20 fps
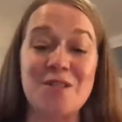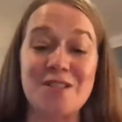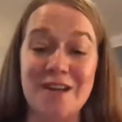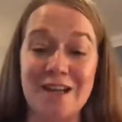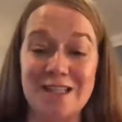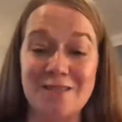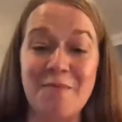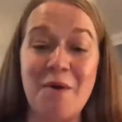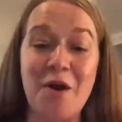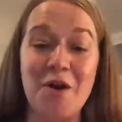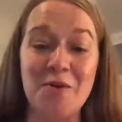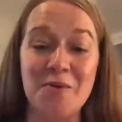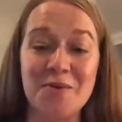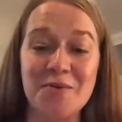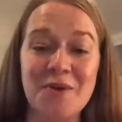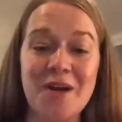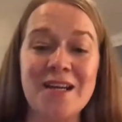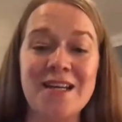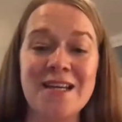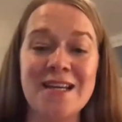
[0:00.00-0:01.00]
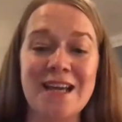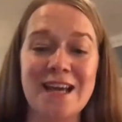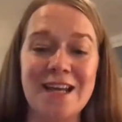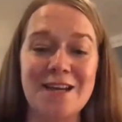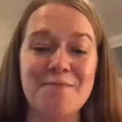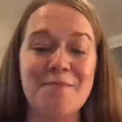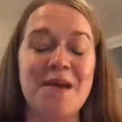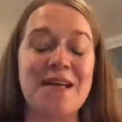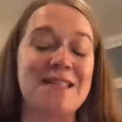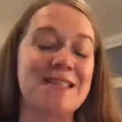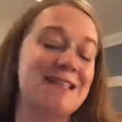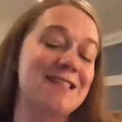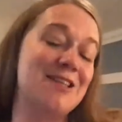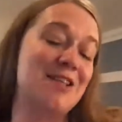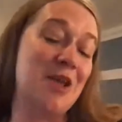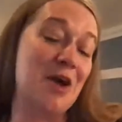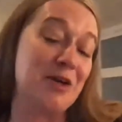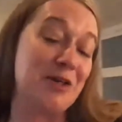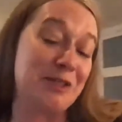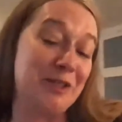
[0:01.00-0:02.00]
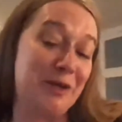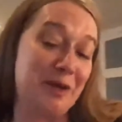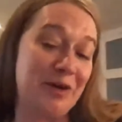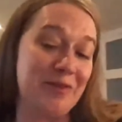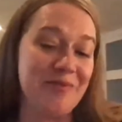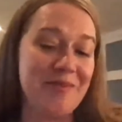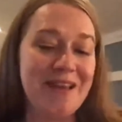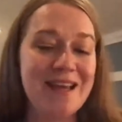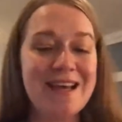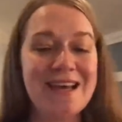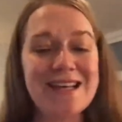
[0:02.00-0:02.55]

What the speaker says: science model with writing, and it makes things a lot clearer.